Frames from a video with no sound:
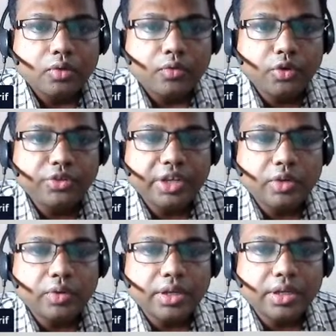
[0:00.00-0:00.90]
Food
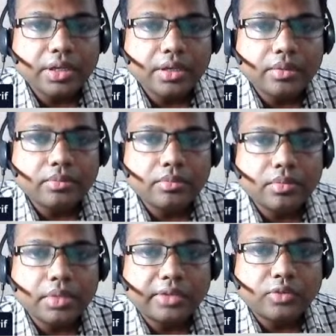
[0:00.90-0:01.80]
security,
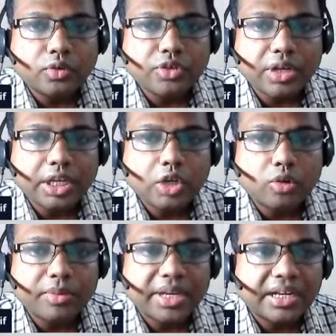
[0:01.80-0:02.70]
like social
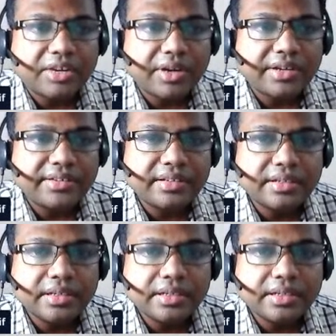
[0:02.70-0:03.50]
economical trends.